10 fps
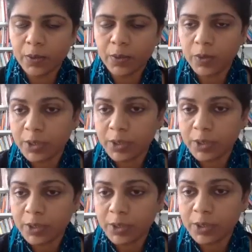she
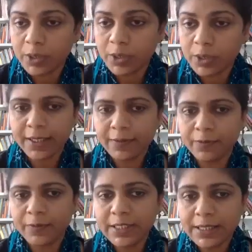look at
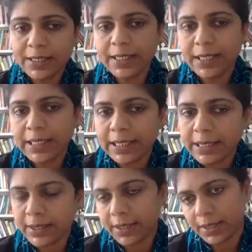if this
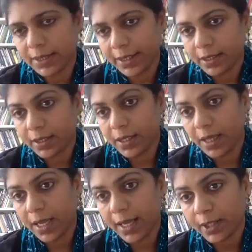increases, like
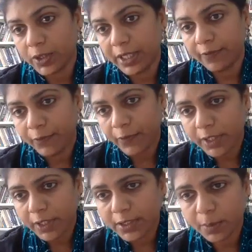actually
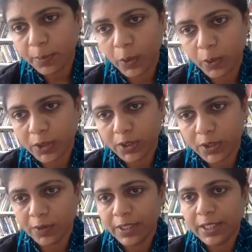further the process
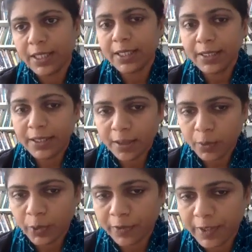of
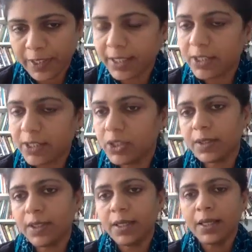
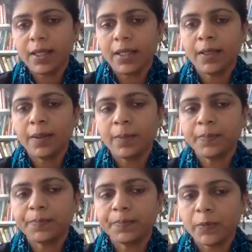decommodification,
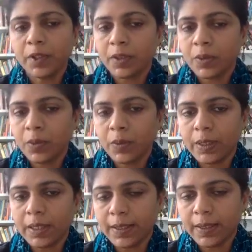you know,